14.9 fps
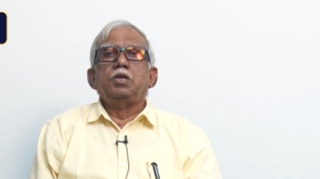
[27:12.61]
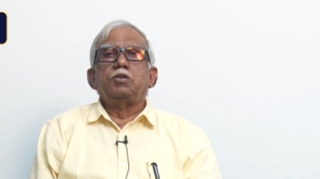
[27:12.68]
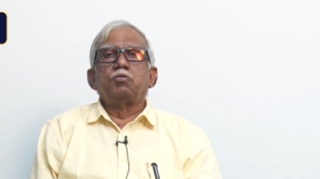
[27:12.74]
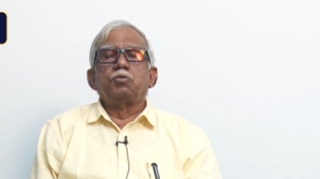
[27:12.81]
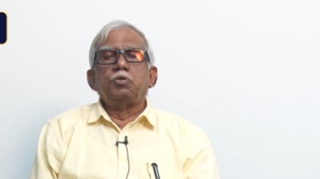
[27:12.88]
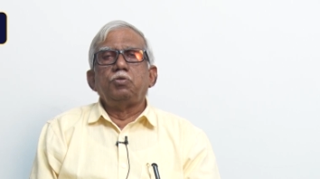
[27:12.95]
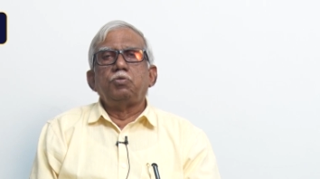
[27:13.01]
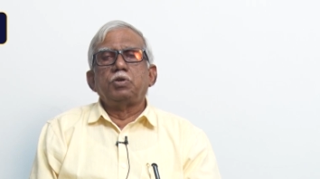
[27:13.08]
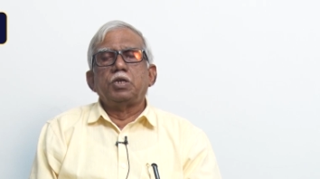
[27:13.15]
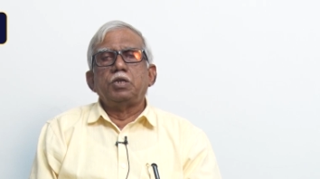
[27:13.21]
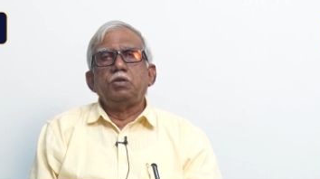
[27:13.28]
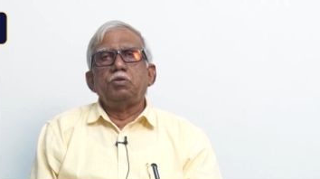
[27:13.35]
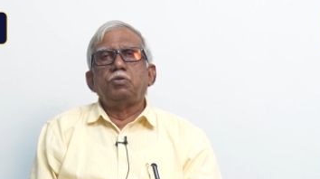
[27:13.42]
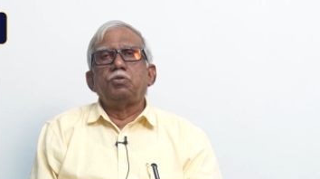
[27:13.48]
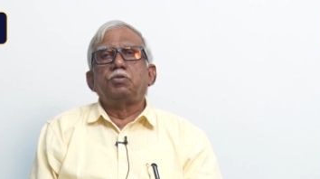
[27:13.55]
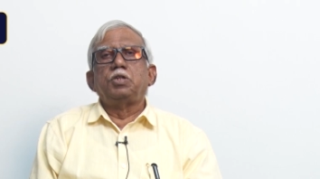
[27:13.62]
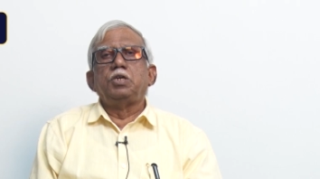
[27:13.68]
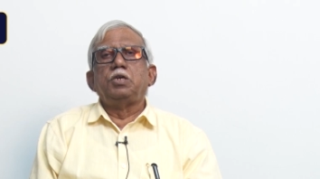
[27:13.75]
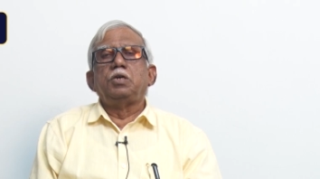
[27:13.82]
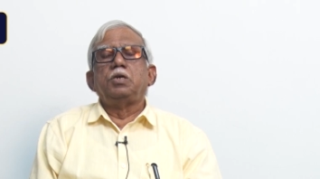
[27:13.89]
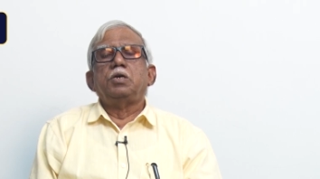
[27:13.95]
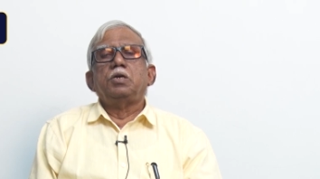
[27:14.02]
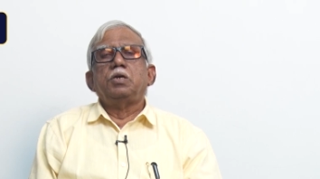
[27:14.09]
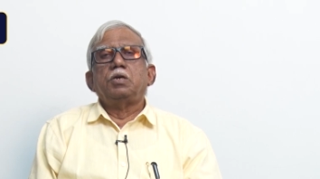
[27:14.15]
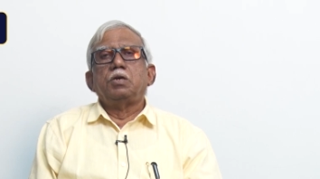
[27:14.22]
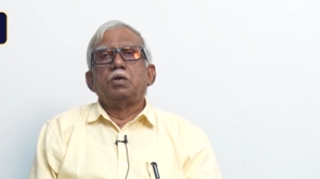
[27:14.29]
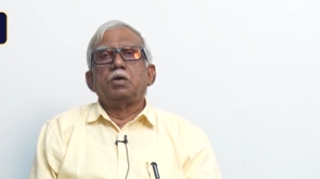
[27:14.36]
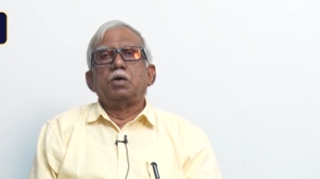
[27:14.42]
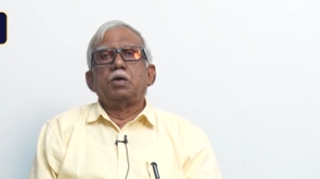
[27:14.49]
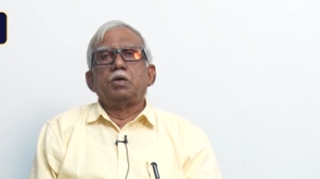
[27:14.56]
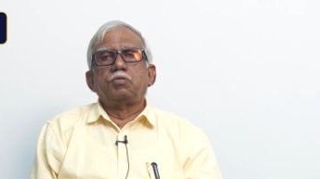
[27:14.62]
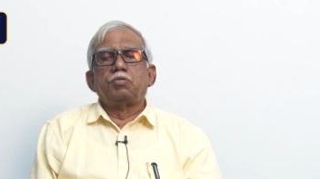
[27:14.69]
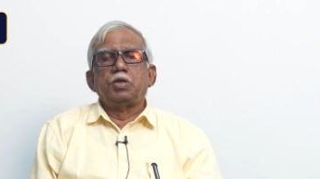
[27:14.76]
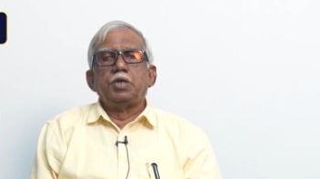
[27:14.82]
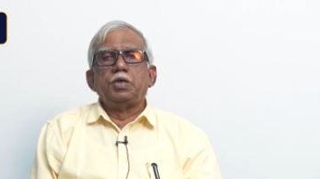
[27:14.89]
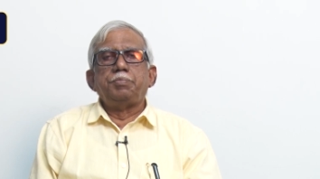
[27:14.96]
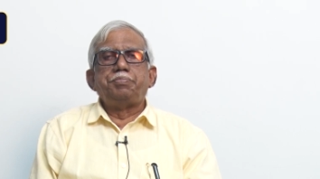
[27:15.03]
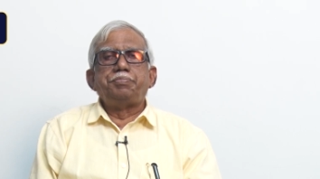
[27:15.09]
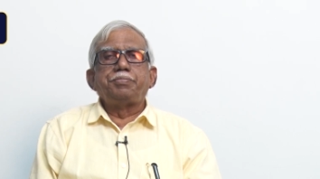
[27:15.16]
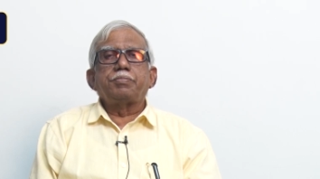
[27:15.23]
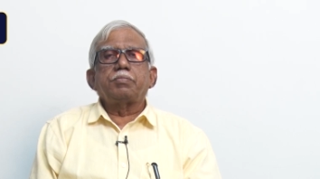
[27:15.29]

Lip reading: So you can use the say